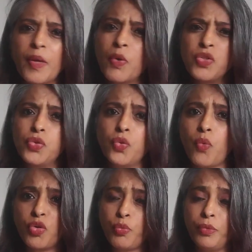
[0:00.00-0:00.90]
because you don't
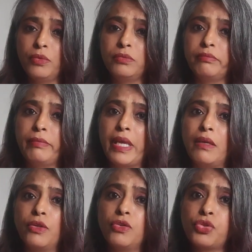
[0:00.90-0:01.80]
want to make,
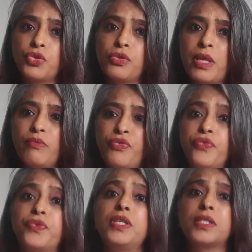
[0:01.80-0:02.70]
show them
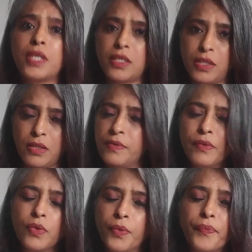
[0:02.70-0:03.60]
50 sketches,
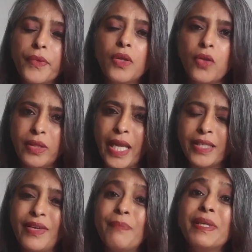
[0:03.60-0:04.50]
no, not that
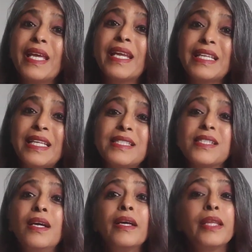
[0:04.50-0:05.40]
way, but at least
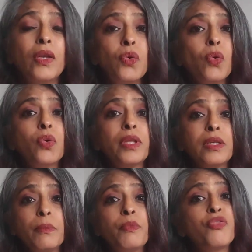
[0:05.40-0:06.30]
they know
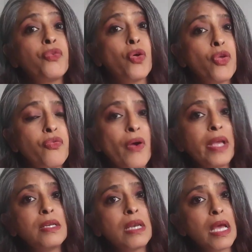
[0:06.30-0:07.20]
that before you
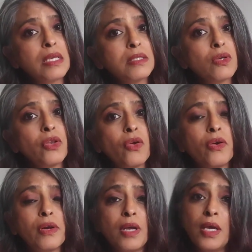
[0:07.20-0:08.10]
finalize on
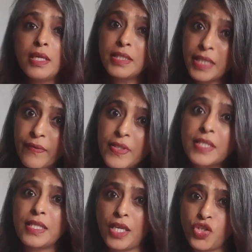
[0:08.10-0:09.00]
your 7th
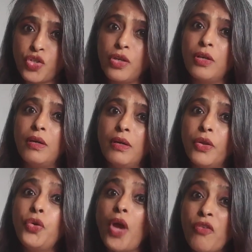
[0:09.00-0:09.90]
sketch,
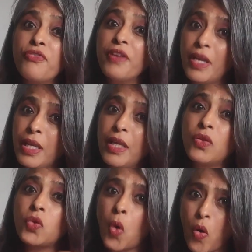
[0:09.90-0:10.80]
you have really
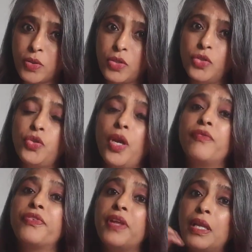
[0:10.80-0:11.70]
thought, you
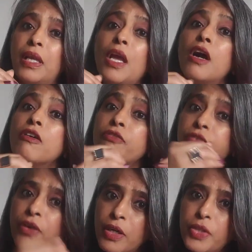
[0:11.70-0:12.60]
have really
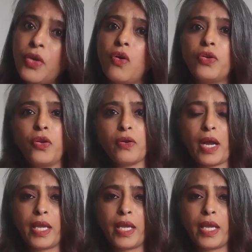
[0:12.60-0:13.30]
worked on your